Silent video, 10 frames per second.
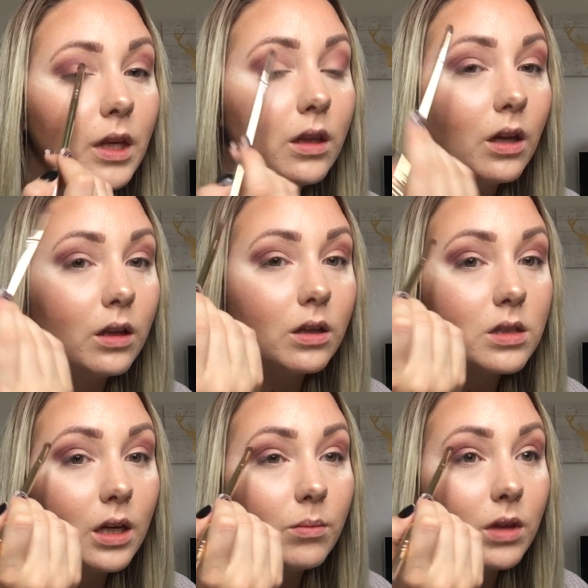And then the
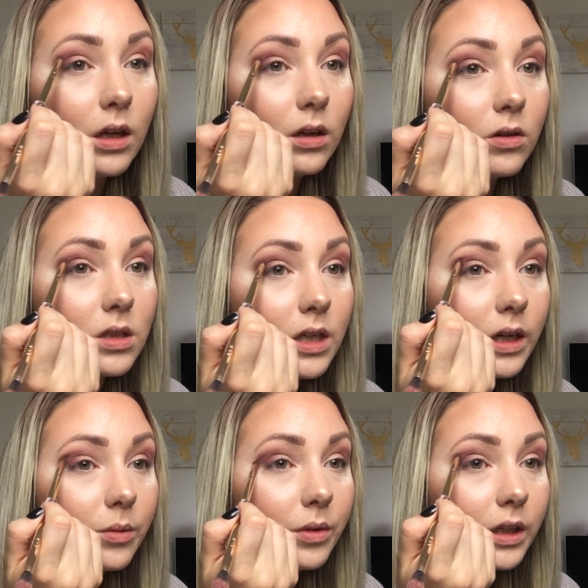same thing, you just
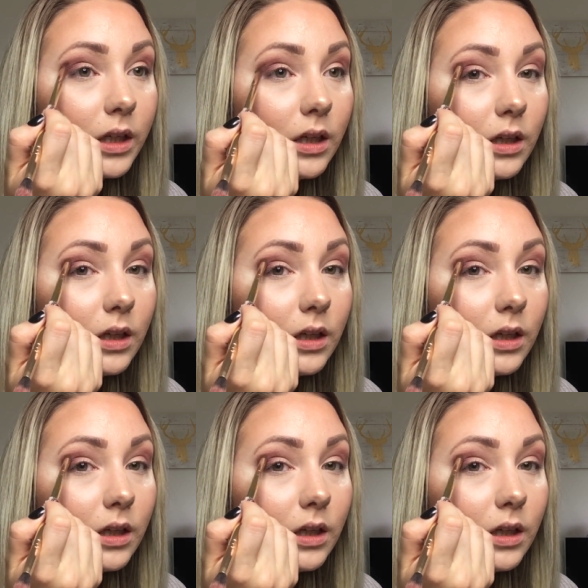kind of bring it